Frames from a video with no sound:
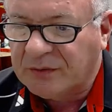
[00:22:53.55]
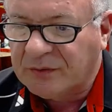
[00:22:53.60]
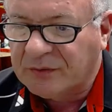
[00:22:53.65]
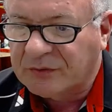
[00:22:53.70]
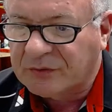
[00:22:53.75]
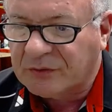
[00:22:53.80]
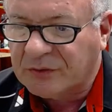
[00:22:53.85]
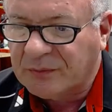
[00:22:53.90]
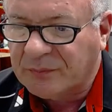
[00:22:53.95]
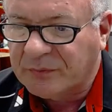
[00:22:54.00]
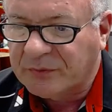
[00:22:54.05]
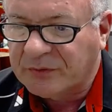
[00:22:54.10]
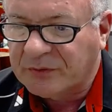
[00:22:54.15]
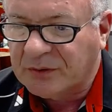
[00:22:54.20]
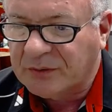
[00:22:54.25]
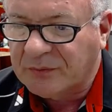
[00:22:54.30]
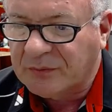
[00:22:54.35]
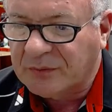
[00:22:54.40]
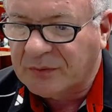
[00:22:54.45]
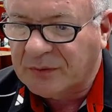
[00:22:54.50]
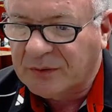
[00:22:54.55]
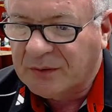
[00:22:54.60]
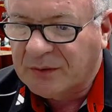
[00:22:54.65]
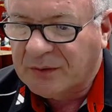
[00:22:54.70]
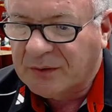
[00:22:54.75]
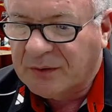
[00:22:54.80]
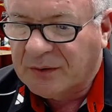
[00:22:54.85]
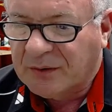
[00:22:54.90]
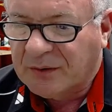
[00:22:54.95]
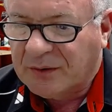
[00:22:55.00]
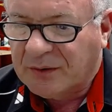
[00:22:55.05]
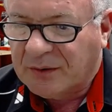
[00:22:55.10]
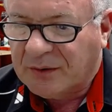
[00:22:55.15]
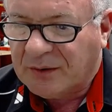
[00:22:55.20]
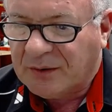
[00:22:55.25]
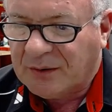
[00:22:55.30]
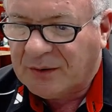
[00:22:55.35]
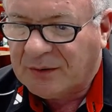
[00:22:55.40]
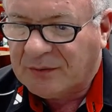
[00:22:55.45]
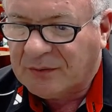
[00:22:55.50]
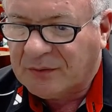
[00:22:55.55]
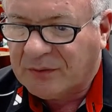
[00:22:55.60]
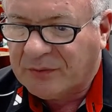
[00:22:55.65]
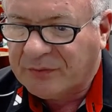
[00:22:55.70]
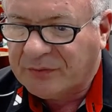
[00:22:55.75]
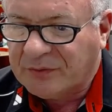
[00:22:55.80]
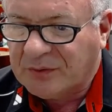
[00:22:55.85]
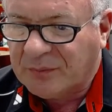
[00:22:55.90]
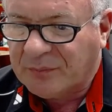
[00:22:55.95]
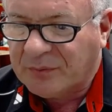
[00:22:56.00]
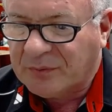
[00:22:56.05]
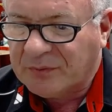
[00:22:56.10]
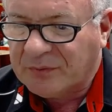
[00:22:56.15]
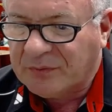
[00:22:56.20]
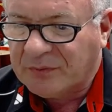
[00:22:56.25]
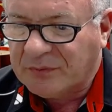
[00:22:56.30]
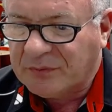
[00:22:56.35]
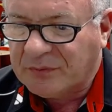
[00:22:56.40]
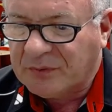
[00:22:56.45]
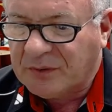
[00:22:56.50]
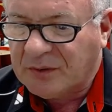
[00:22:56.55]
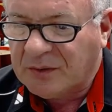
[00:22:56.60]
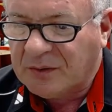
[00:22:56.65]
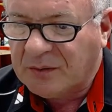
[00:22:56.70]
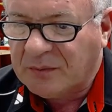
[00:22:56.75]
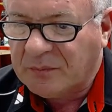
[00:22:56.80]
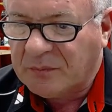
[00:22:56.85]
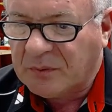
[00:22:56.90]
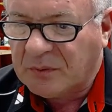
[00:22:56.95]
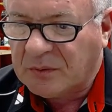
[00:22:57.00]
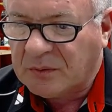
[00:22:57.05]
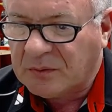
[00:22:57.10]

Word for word: the stream was over? I lost that person's name.